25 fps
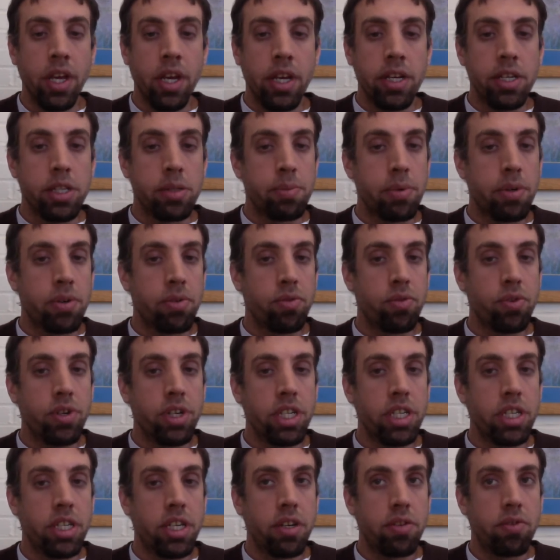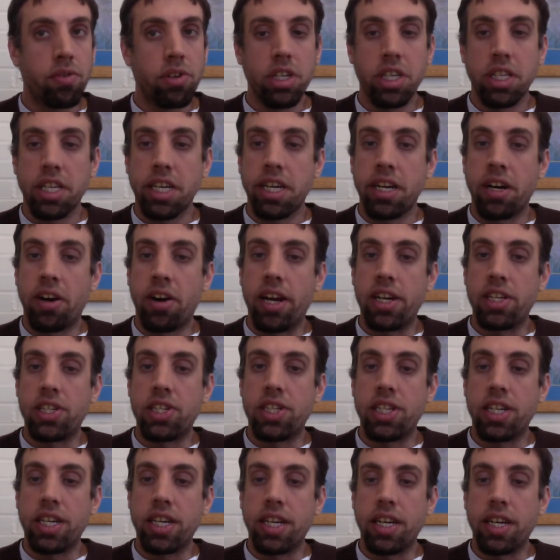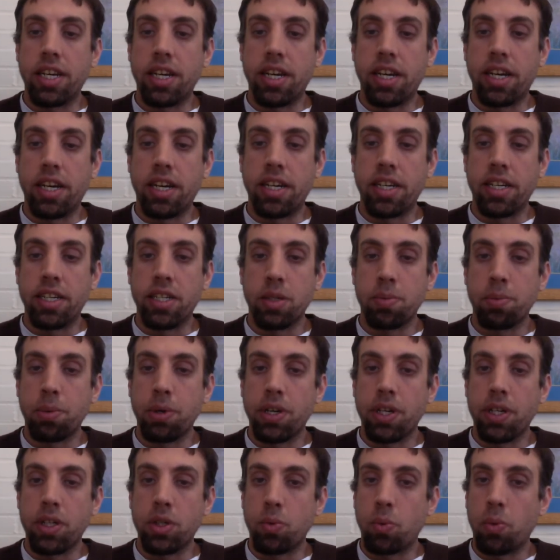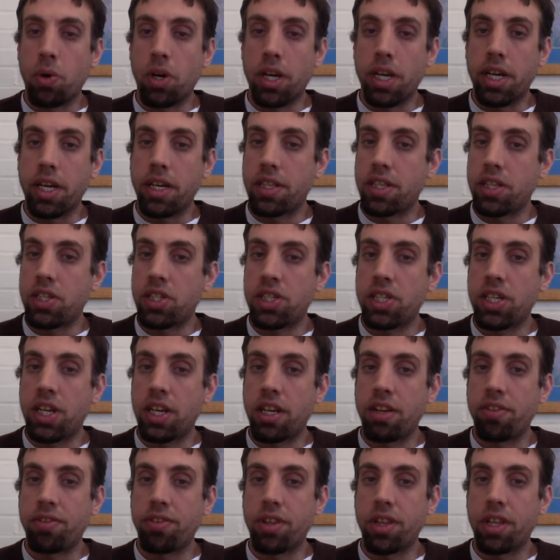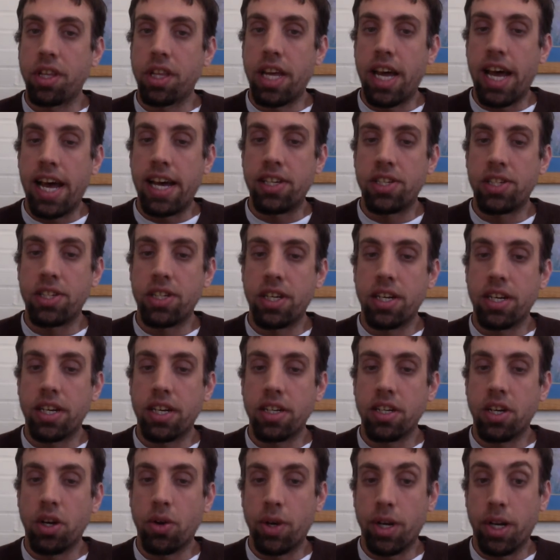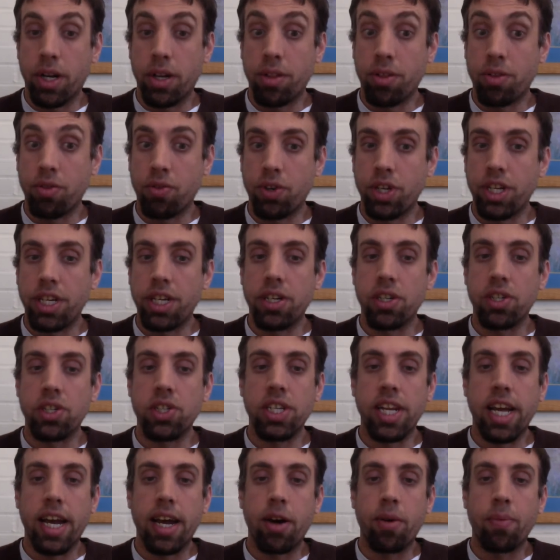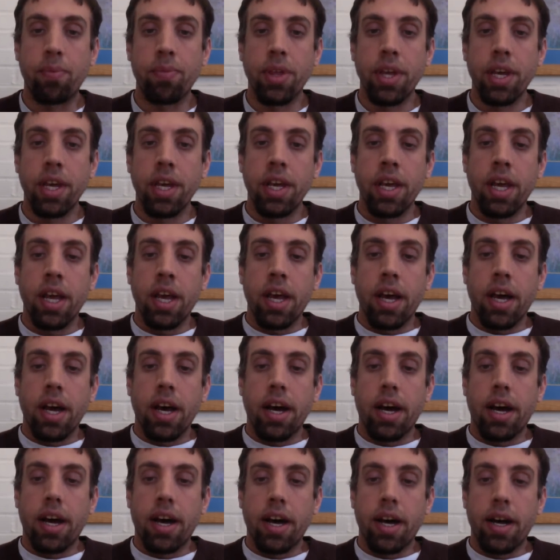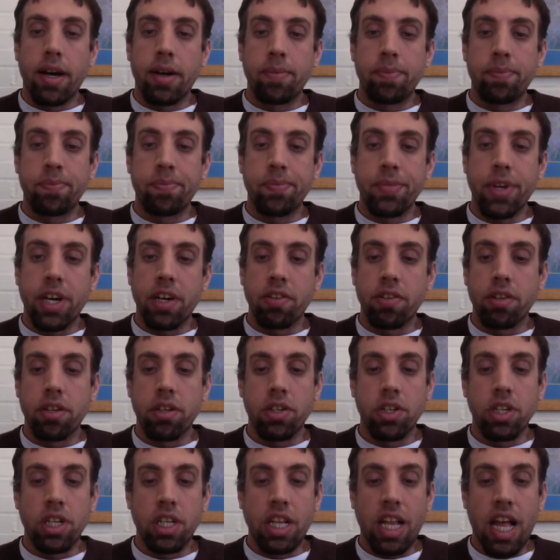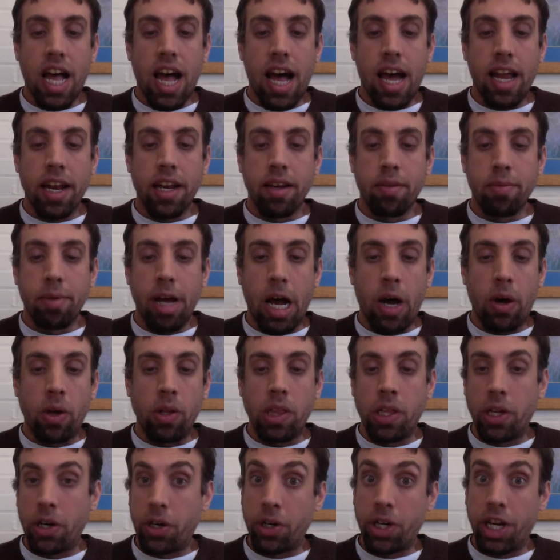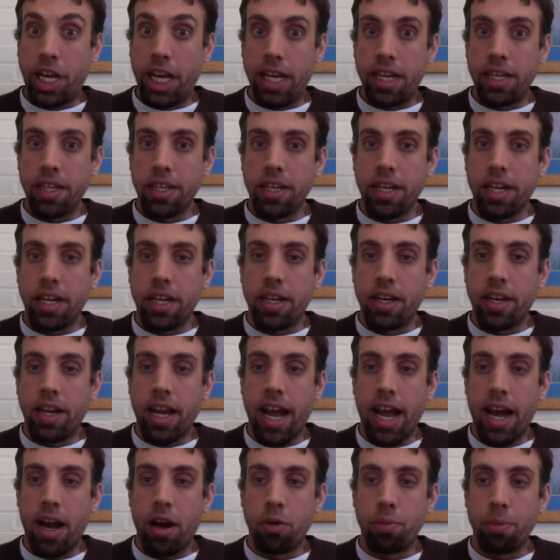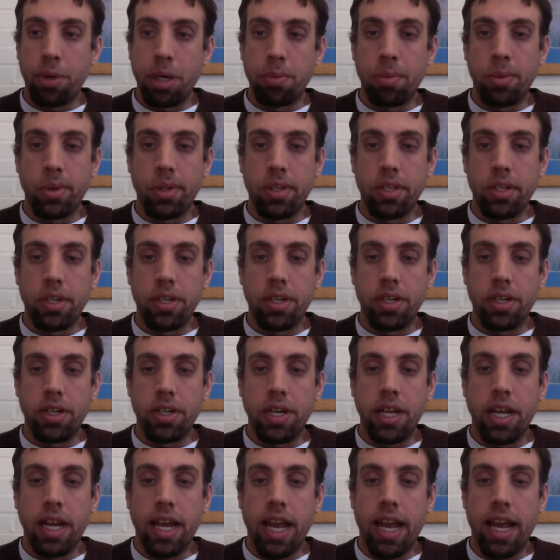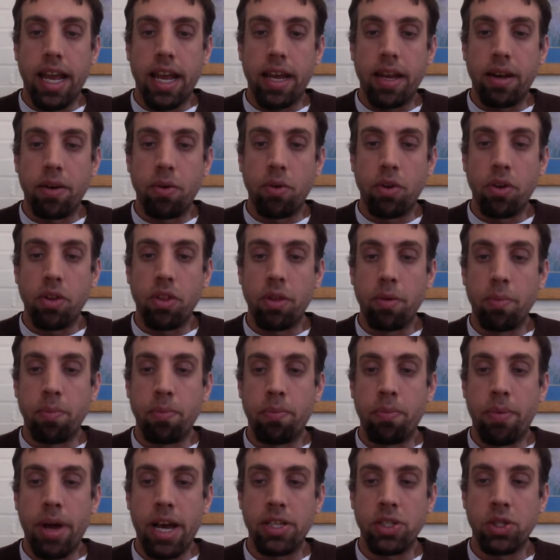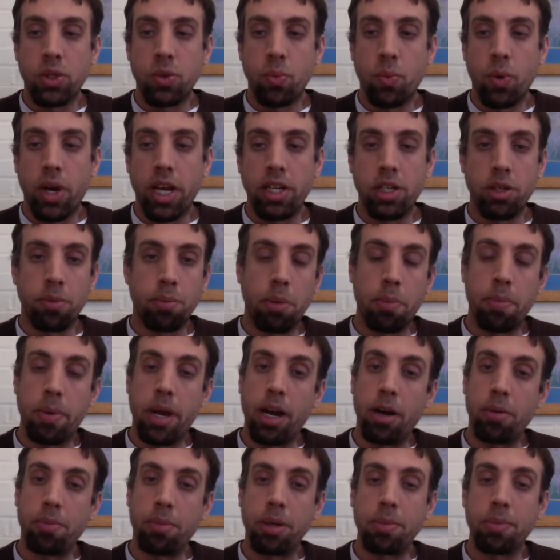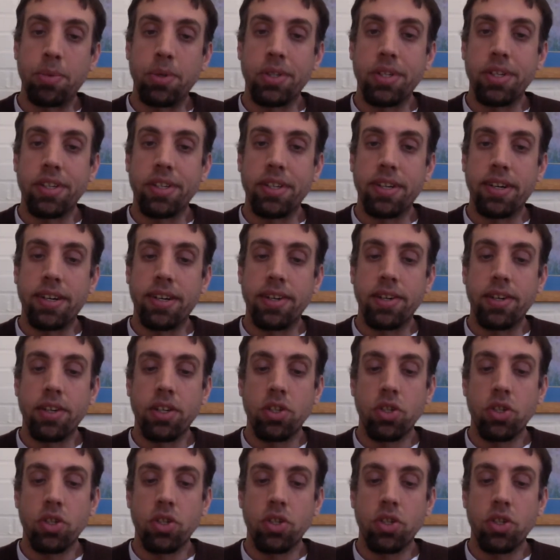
It's been a really, really interesting experience working on this study for the last going on 3 years now. I've learned a lot about learning and how people learn and the best way to prepare people to learn.